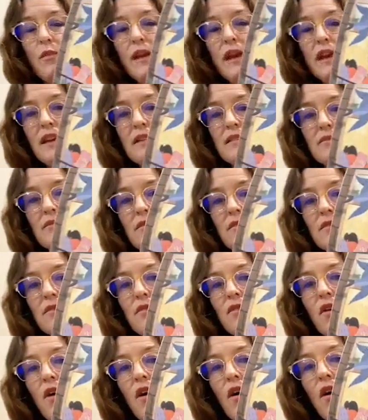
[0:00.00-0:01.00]
We can
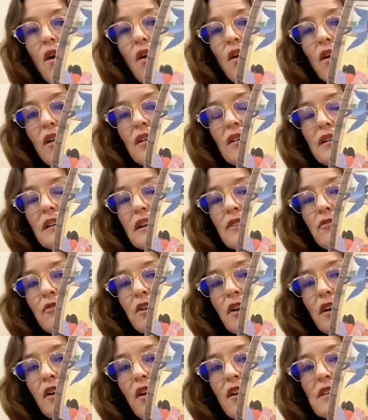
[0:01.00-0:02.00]
all, if
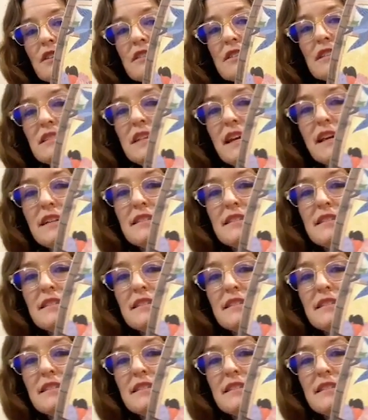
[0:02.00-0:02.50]
we're in Austin,